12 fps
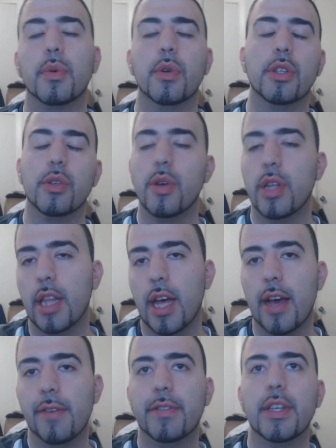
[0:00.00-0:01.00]
portrait going
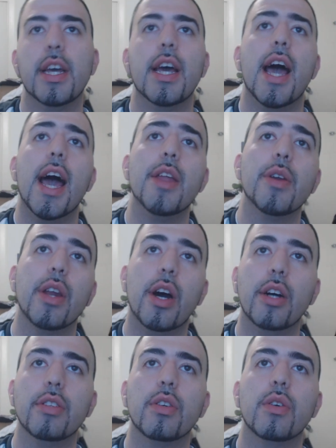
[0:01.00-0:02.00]
left, and you can
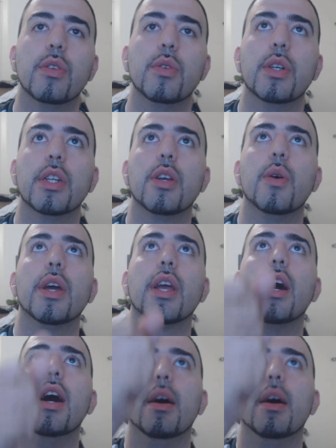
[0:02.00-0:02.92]
also do it going